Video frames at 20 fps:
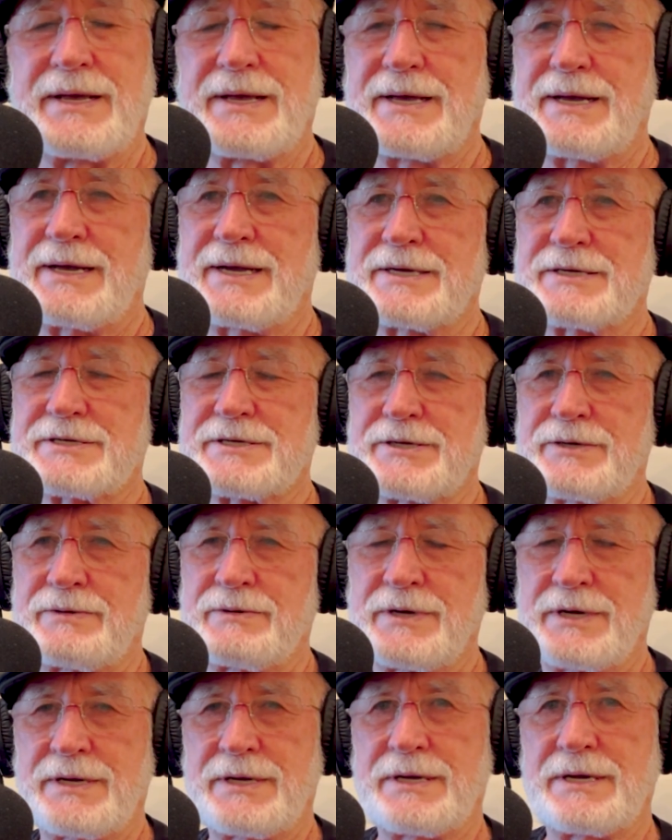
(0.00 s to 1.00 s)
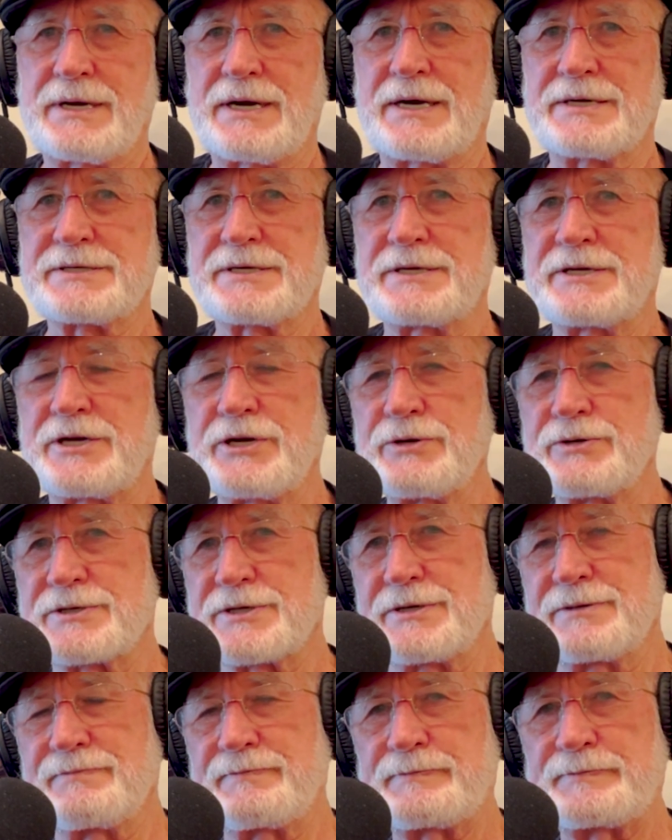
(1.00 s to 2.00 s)
and so I was in
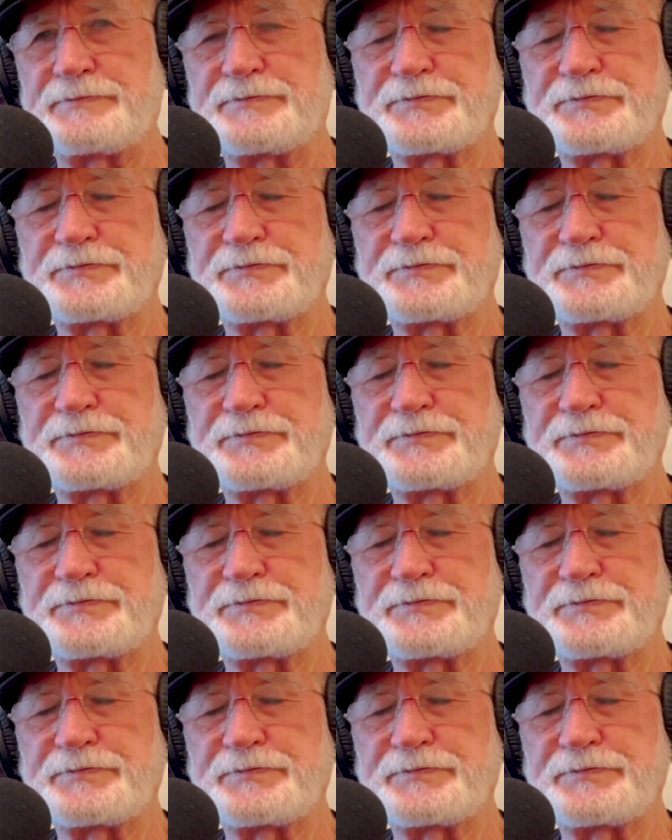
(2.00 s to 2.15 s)
Houston